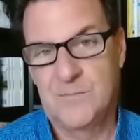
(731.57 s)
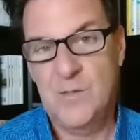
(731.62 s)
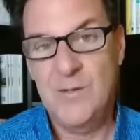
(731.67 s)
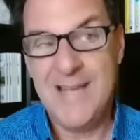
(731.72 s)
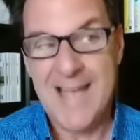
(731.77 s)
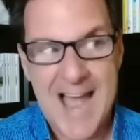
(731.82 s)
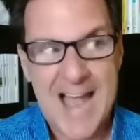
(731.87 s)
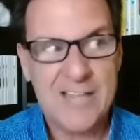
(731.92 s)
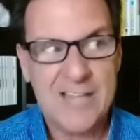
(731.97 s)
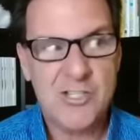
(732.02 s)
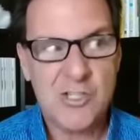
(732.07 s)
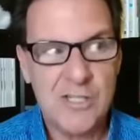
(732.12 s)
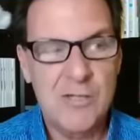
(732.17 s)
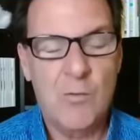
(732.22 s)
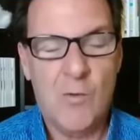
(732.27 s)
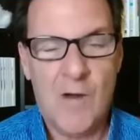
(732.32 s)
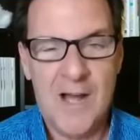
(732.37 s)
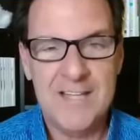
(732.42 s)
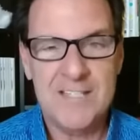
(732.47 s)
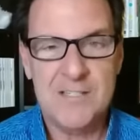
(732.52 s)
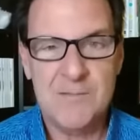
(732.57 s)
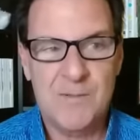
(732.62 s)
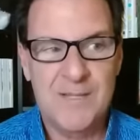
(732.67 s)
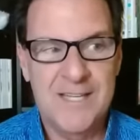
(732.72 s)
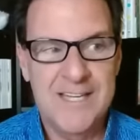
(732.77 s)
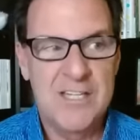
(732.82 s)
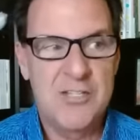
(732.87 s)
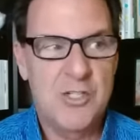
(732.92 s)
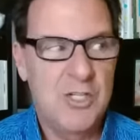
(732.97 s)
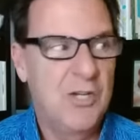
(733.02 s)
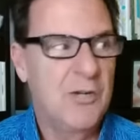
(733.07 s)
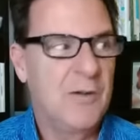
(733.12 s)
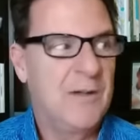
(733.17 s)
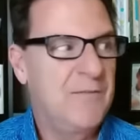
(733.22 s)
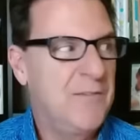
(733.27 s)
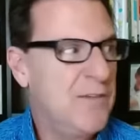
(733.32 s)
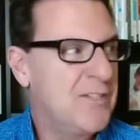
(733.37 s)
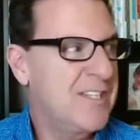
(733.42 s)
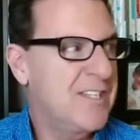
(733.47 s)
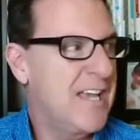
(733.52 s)
We actually want to please you.
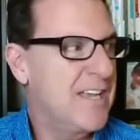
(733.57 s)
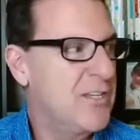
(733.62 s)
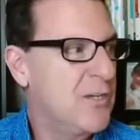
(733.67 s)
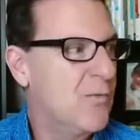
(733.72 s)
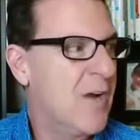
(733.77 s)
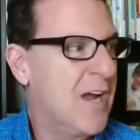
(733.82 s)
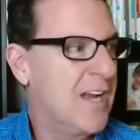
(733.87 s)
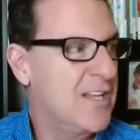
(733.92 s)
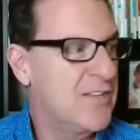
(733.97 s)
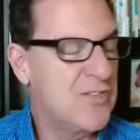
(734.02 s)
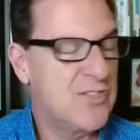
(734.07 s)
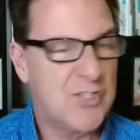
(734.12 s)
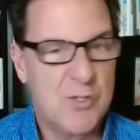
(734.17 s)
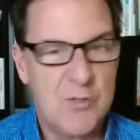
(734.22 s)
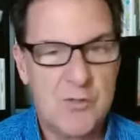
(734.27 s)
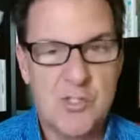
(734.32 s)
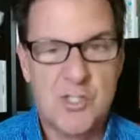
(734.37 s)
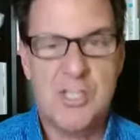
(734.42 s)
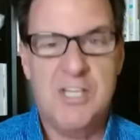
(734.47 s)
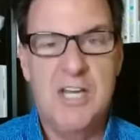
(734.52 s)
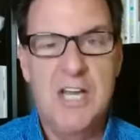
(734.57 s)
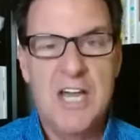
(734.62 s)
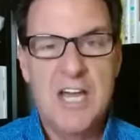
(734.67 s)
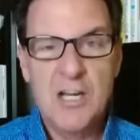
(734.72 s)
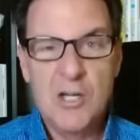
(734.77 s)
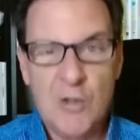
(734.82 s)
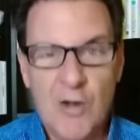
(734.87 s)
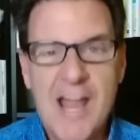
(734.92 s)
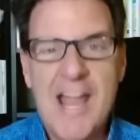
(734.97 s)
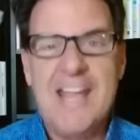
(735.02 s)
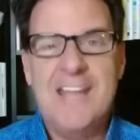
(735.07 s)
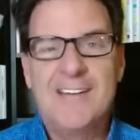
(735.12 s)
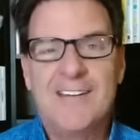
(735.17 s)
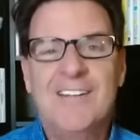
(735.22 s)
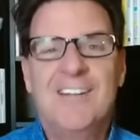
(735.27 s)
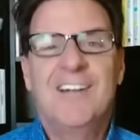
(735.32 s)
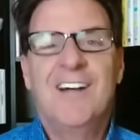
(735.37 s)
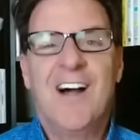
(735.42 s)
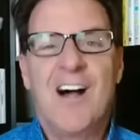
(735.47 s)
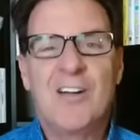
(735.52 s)
If you said you wanted sushi, great.
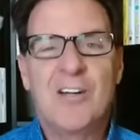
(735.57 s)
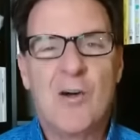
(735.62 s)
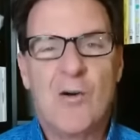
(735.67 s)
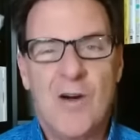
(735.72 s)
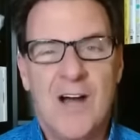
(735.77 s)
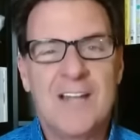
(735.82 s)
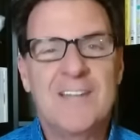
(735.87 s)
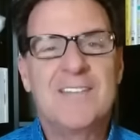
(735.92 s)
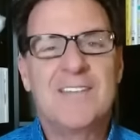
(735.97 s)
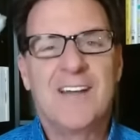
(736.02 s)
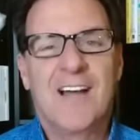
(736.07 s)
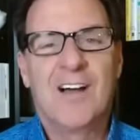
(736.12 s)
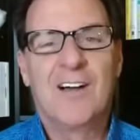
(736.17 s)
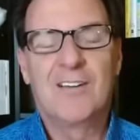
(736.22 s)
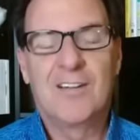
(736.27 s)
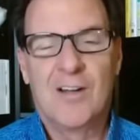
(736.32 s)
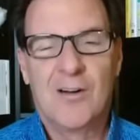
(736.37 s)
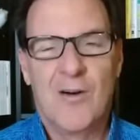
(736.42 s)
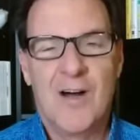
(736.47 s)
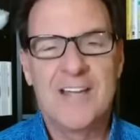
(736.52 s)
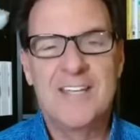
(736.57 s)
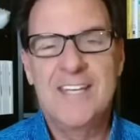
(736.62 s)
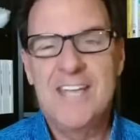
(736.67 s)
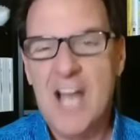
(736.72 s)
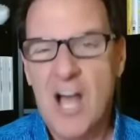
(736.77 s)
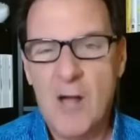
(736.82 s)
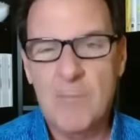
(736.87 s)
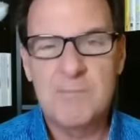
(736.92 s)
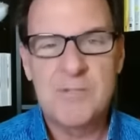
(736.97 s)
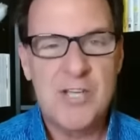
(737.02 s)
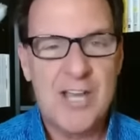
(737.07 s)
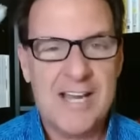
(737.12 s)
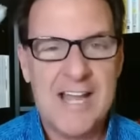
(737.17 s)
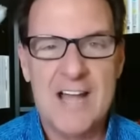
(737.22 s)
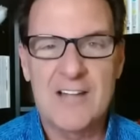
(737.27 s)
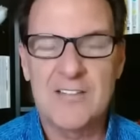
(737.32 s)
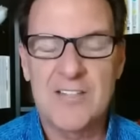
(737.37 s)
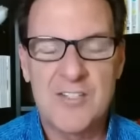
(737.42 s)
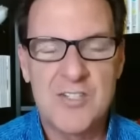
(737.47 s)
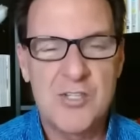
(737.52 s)
I'll go on, I'll go on Yelp, check
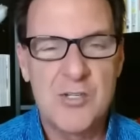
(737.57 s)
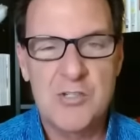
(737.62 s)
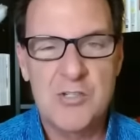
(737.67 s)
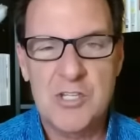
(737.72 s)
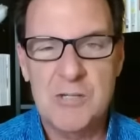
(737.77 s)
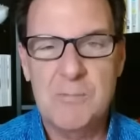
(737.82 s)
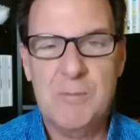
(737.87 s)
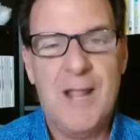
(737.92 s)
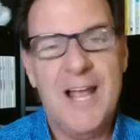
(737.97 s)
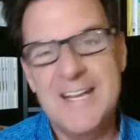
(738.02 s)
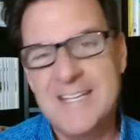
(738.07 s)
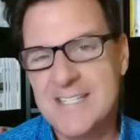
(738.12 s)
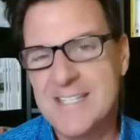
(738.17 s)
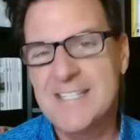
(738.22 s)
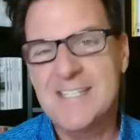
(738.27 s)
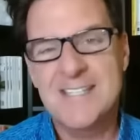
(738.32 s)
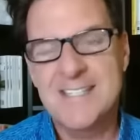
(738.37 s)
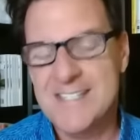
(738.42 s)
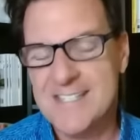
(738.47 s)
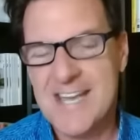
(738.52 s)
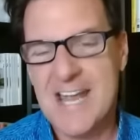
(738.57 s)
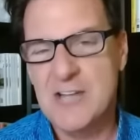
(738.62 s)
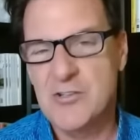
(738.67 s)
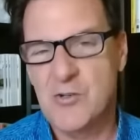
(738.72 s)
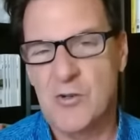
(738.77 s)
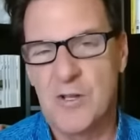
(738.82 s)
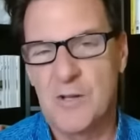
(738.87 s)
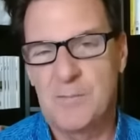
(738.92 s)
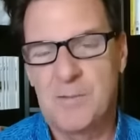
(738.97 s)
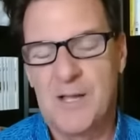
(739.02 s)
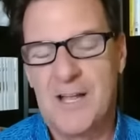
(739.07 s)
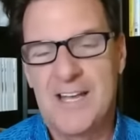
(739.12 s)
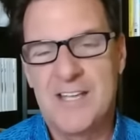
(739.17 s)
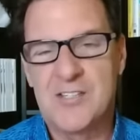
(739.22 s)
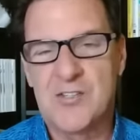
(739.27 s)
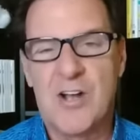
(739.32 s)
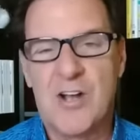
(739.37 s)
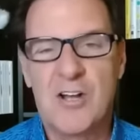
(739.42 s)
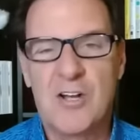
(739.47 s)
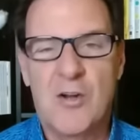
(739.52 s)
out the sushi places and schedule a
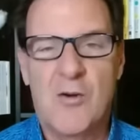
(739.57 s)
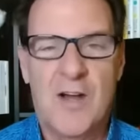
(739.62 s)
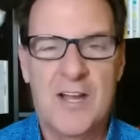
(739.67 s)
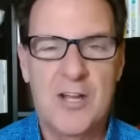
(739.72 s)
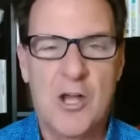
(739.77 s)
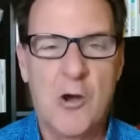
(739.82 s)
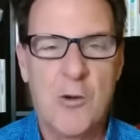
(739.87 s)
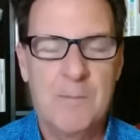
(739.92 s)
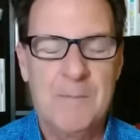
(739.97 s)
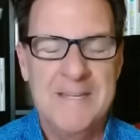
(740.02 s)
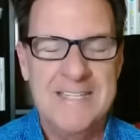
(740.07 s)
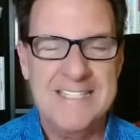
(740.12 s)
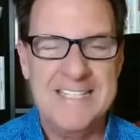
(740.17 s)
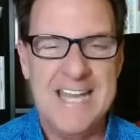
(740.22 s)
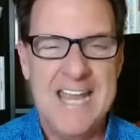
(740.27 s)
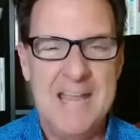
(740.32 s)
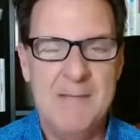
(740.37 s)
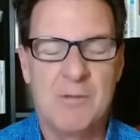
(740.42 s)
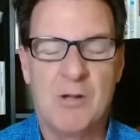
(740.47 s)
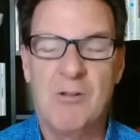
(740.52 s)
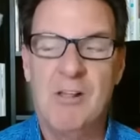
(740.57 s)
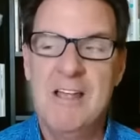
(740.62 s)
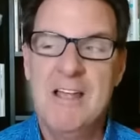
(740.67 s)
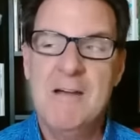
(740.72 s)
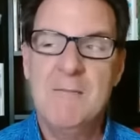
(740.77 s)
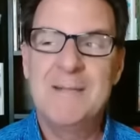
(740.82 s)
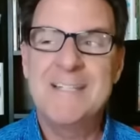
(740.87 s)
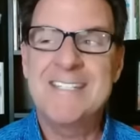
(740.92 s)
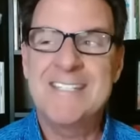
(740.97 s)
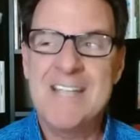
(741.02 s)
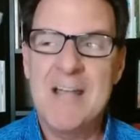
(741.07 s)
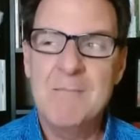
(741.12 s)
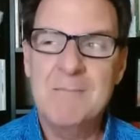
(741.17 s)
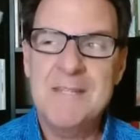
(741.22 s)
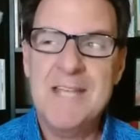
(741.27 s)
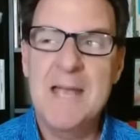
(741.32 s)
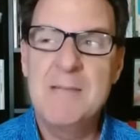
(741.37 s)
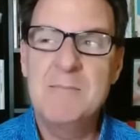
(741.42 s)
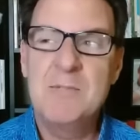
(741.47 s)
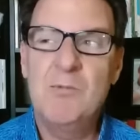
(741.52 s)
place, or I'll go on Open Table. But
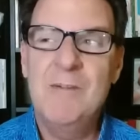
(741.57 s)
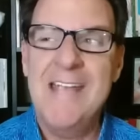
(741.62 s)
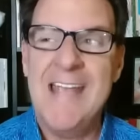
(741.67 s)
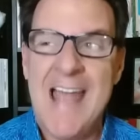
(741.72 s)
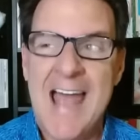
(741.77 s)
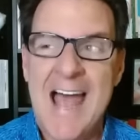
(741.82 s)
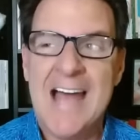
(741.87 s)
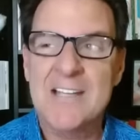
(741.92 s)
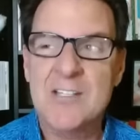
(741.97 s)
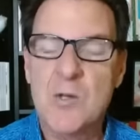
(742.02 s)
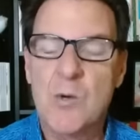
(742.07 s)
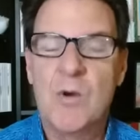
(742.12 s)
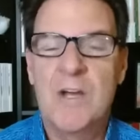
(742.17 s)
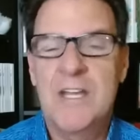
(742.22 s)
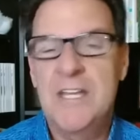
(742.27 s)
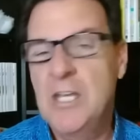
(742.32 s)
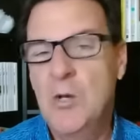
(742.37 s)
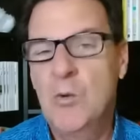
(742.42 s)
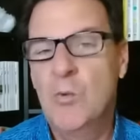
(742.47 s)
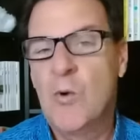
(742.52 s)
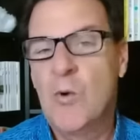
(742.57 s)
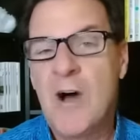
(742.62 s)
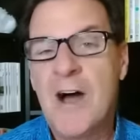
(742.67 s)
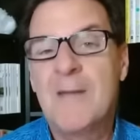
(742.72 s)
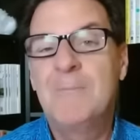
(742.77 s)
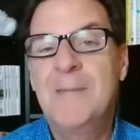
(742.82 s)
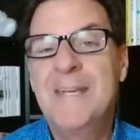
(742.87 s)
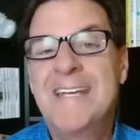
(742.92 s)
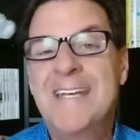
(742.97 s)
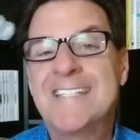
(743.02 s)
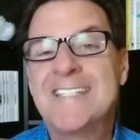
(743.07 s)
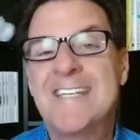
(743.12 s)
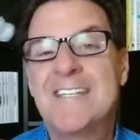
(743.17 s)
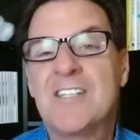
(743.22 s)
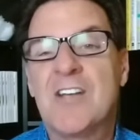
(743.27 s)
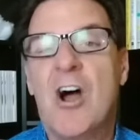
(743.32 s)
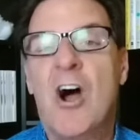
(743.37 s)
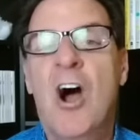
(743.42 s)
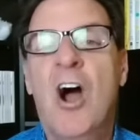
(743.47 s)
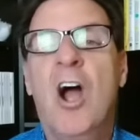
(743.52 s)
sometimes we ask what you want because
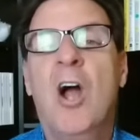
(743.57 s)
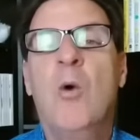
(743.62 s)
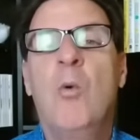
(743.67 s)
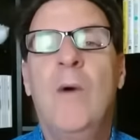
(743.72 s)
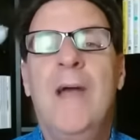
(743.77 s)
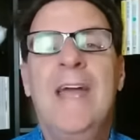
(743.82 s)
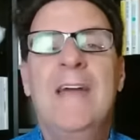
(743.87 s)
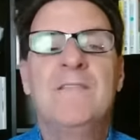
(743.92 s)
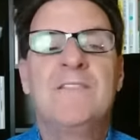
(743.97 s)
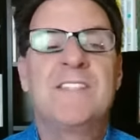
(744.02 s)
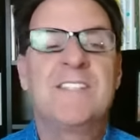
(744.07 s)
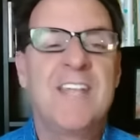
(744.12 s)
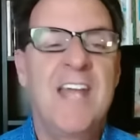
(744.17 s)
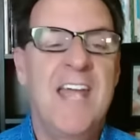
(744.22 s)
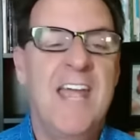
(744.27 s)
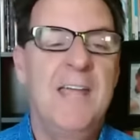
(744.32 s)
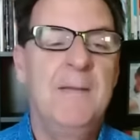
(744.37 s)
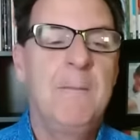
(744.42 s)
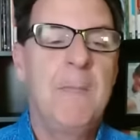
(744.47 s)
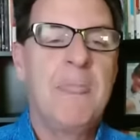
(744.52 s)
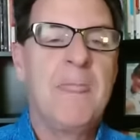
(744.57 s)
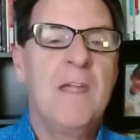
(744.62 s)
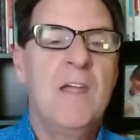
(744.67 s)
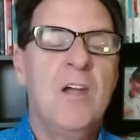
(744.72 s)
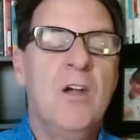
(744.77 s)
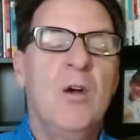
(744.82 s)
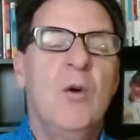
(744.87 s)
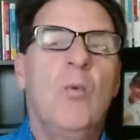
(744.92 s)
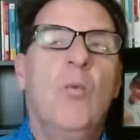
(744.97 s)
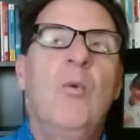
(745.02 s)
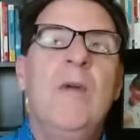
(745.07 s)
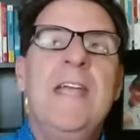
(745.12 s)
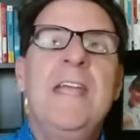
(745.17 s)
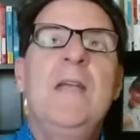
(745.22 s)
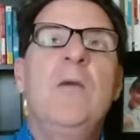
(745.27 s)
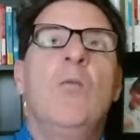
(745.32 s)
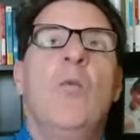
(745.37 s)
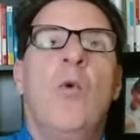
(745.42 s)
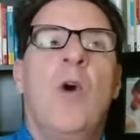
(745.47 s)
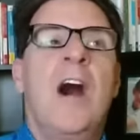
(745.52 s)
it's our way of saying,
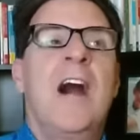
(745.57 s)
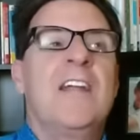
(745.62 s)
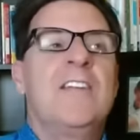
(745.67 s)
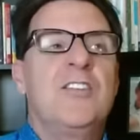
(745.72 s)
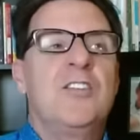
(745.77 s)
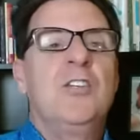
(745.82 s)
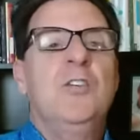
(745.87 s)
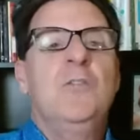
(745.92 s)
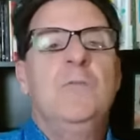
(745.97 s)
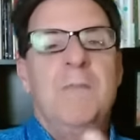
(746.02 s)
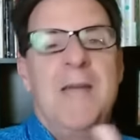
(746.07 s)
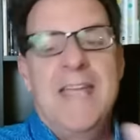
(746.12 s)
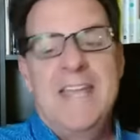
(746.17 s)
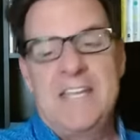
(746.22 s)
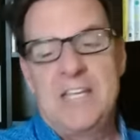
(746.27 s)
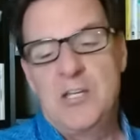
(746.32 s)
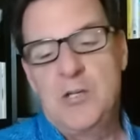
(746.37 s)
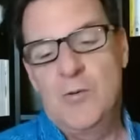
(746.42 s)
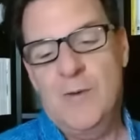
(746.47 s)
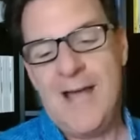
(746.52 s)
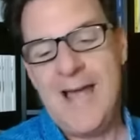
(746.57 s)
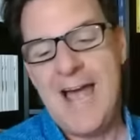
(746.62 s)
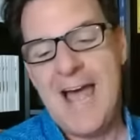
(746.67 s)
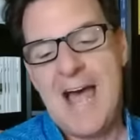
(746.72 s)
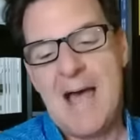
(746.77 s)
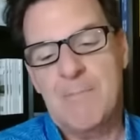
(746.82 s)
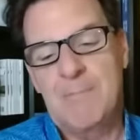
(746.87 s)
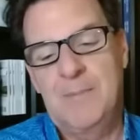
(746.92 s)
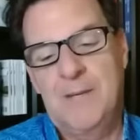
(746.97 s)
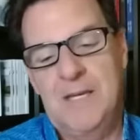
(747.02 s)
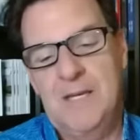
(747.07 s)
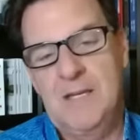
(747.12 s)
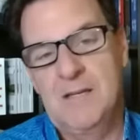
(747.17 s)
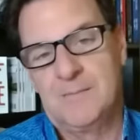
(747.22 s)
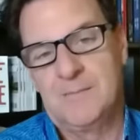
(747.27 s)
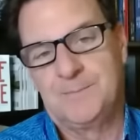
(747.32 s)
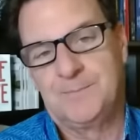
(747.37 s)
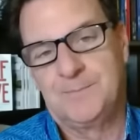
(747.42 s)
we want to make you happy.